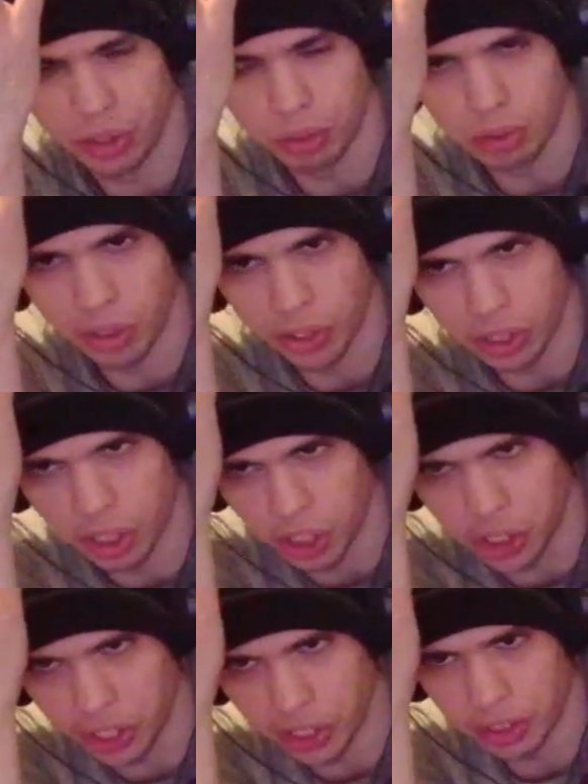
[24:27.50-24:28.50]
new, so they're
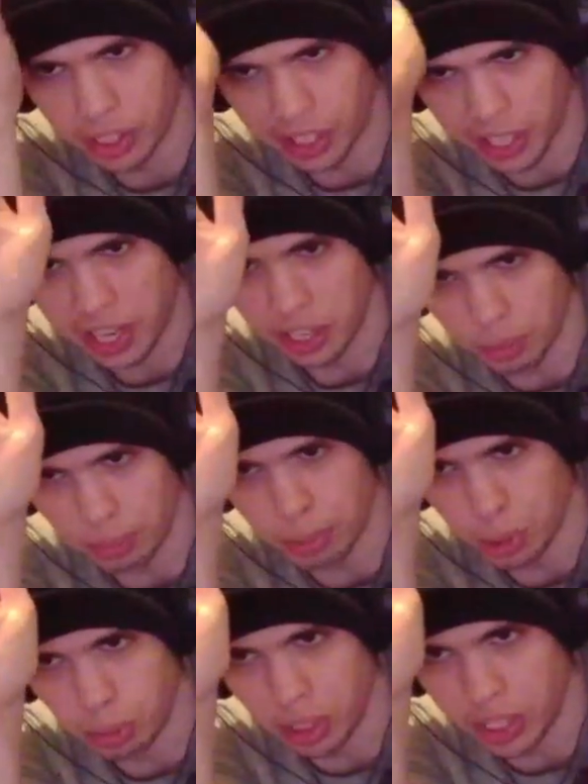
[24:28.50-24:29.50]
legit. Like, they ain't no
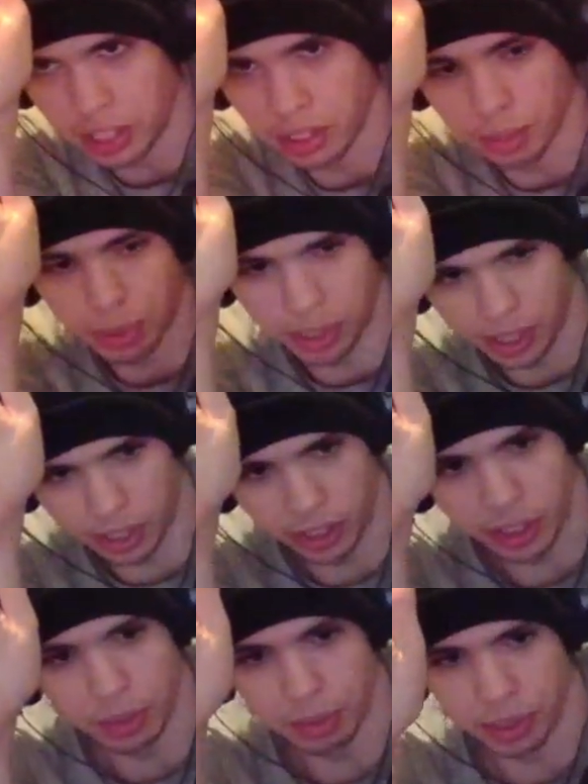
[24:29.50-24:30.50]
bootlegs up in here,
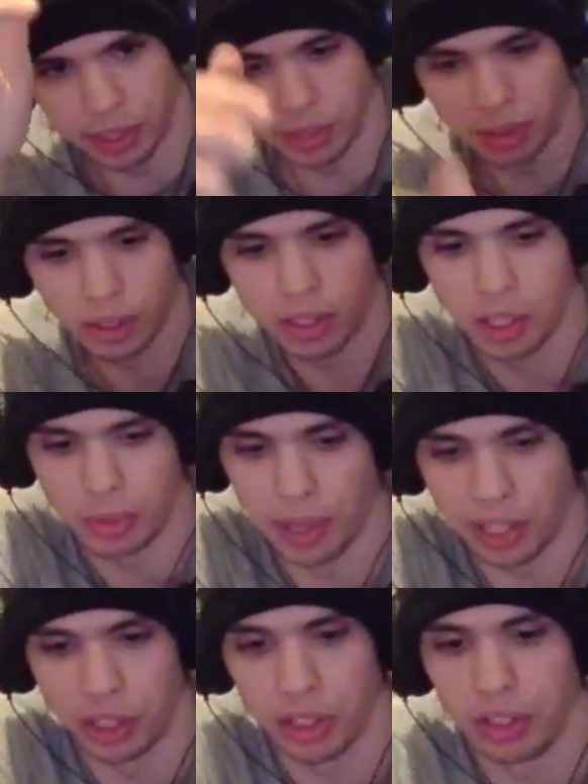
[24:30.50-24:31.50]
you know what I'm saying? Just
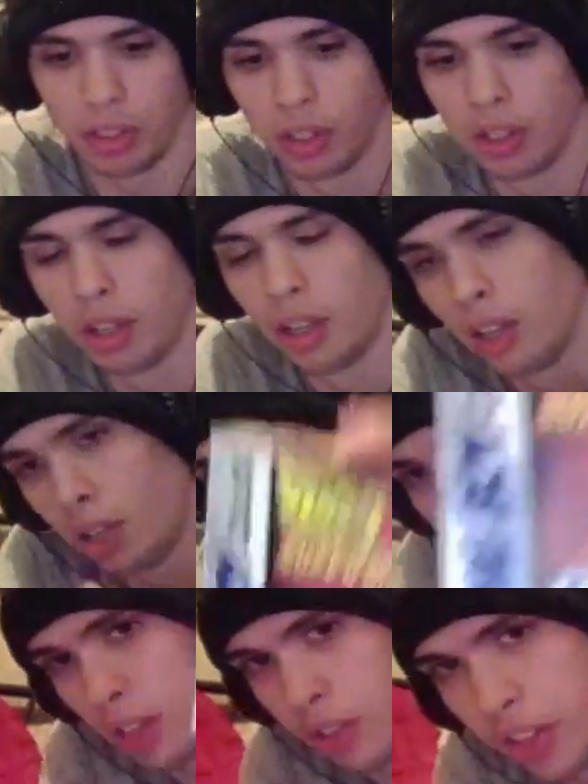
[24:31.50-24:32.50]
making sure.
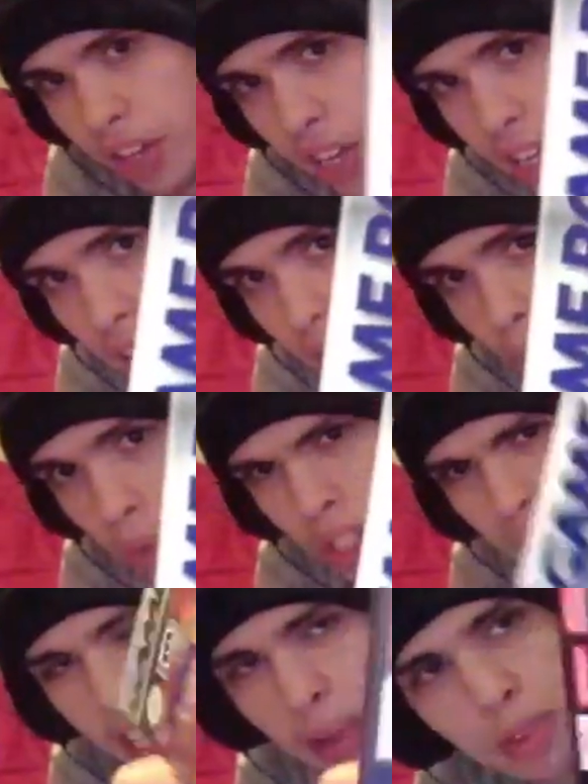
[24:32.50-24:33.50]
Then, what
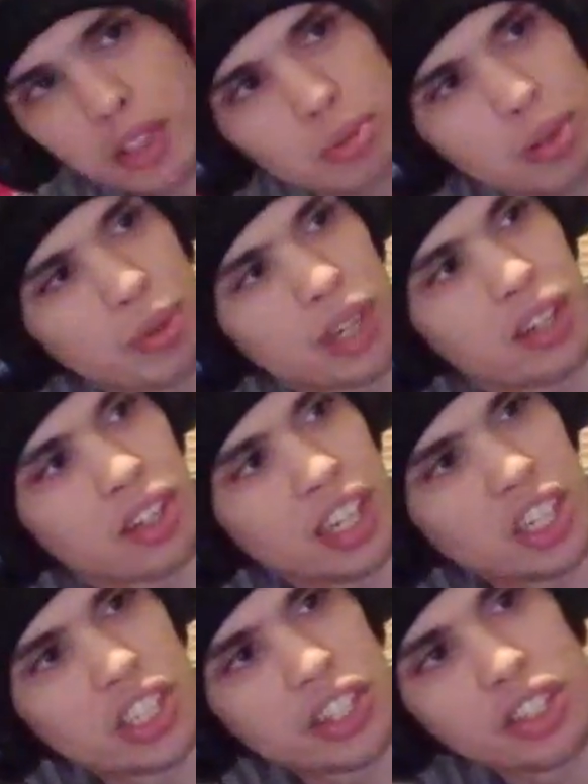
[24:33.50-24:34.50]
is the name of this one, man?
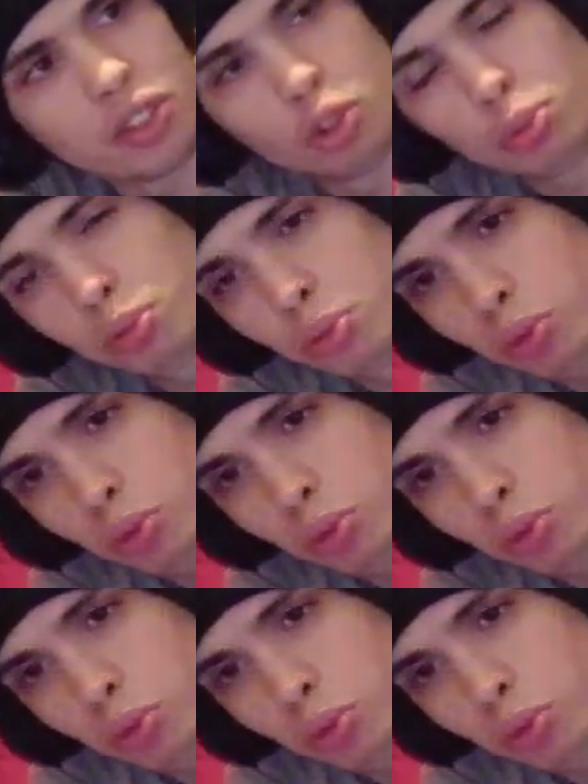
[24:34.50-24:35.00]
Legendary Super